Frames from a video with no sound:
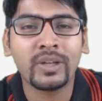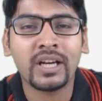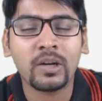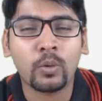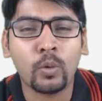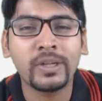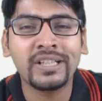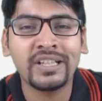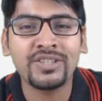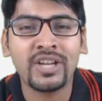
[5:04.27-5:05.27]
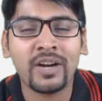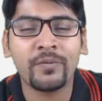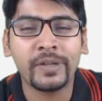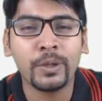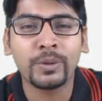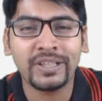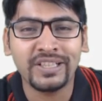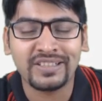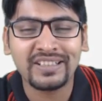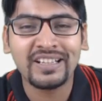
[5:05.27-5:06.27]
with our Coding Ninja video
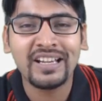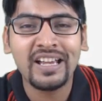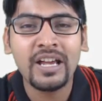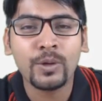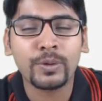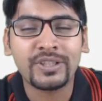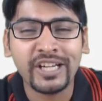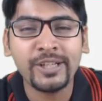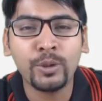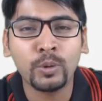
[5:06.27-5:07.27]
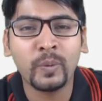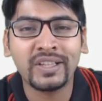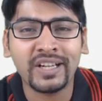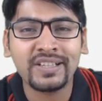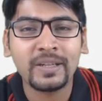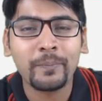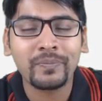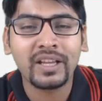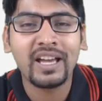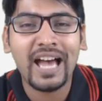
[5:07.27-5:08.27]
series. So stay tuned with us.
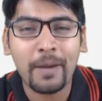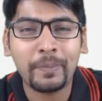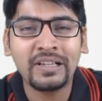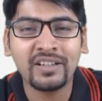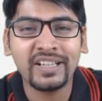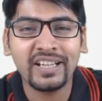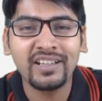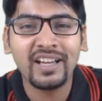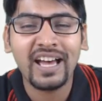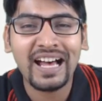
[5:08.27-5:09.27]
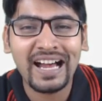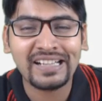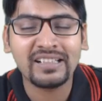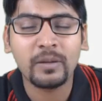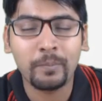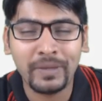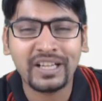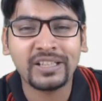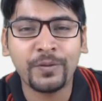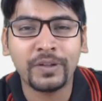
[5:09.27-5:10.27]
Happy learning and
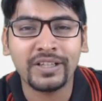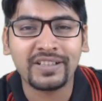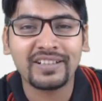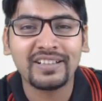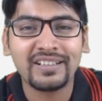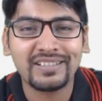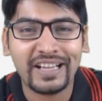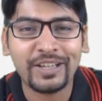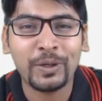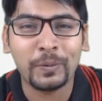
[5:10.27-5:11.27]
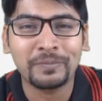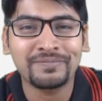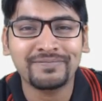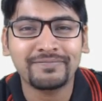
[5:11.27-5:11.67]
make a difference. Thank you.